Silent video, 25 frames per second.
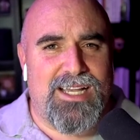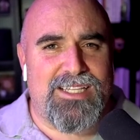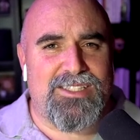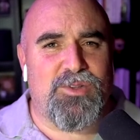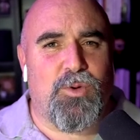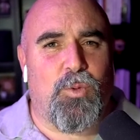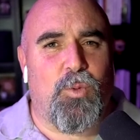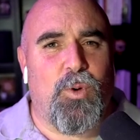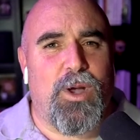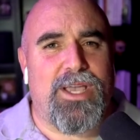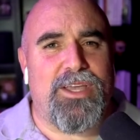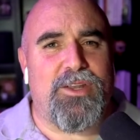a
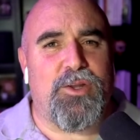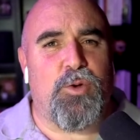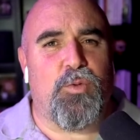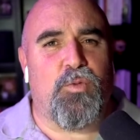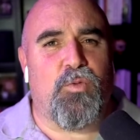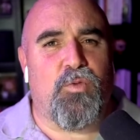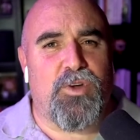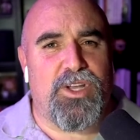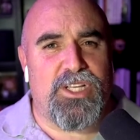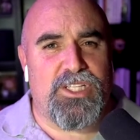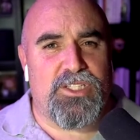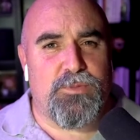way to
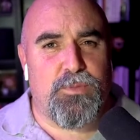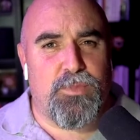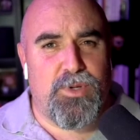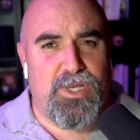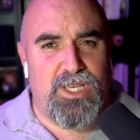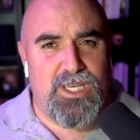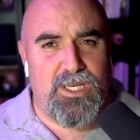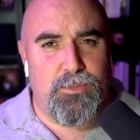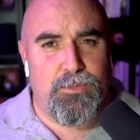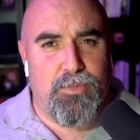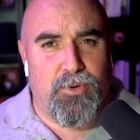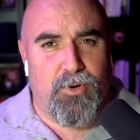reach
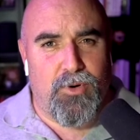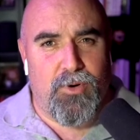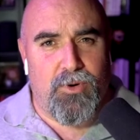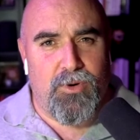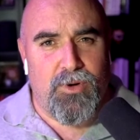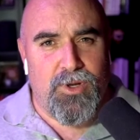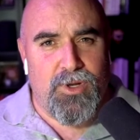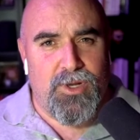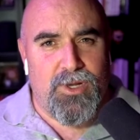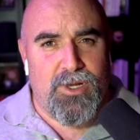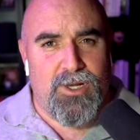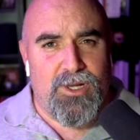people
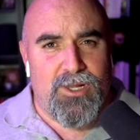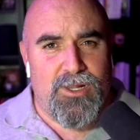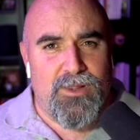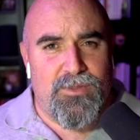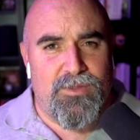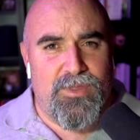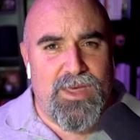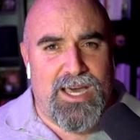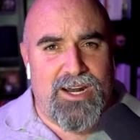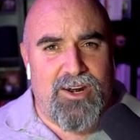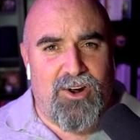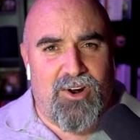
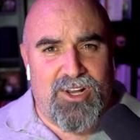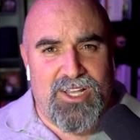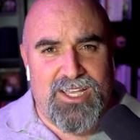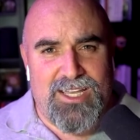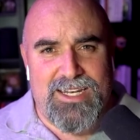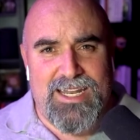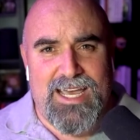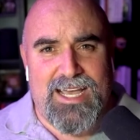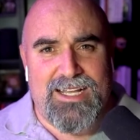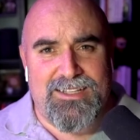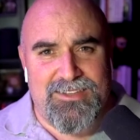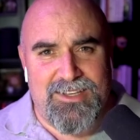that are
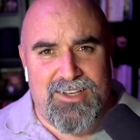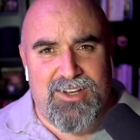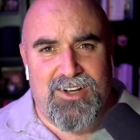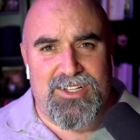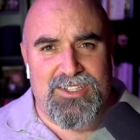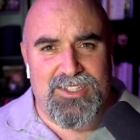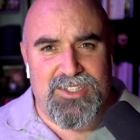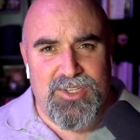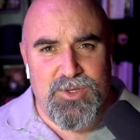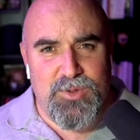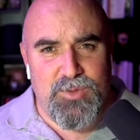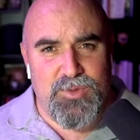connecting on
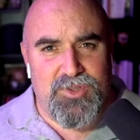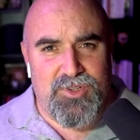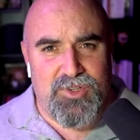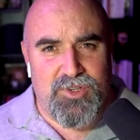YouTube.